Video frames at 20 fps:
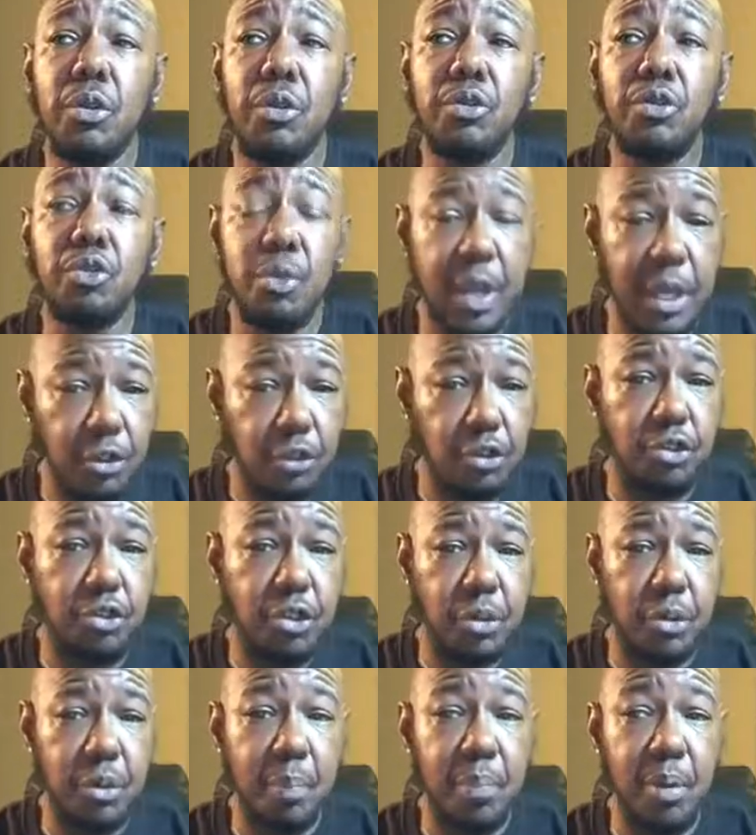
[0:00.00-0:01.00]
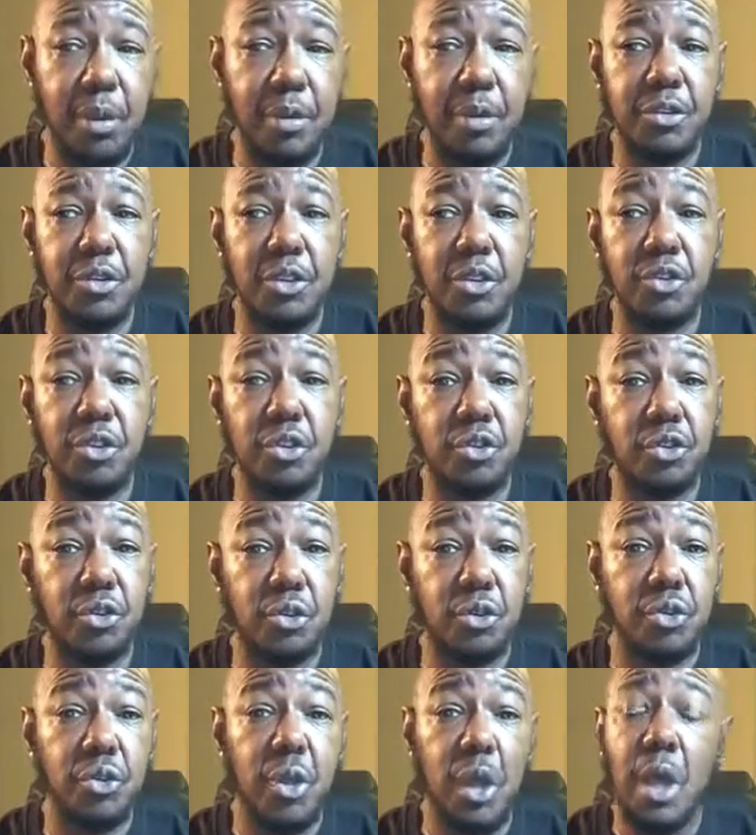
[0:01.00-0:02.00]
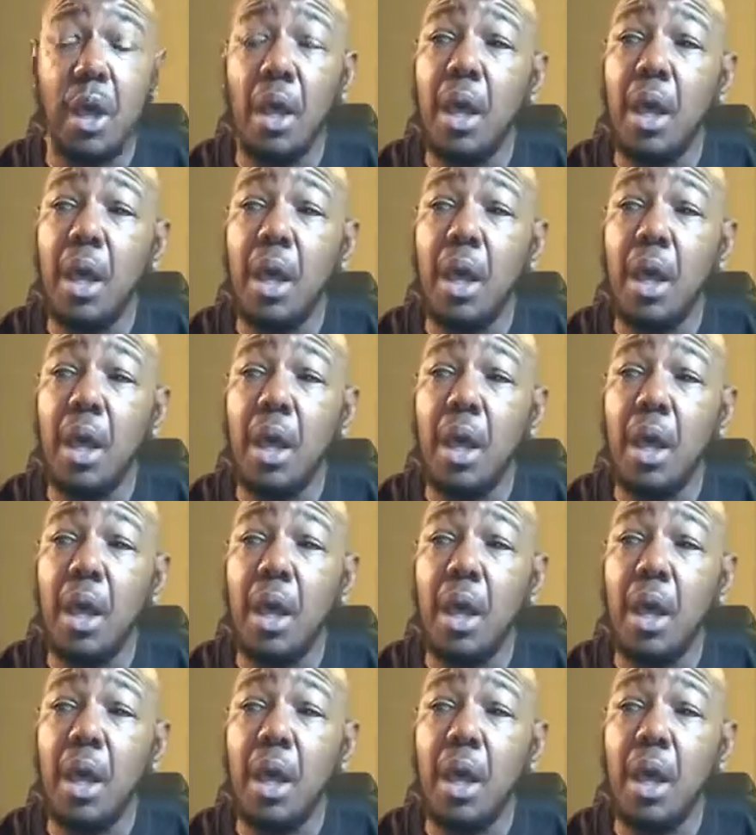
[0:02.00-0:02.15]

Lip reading: transgender brothers and sisters,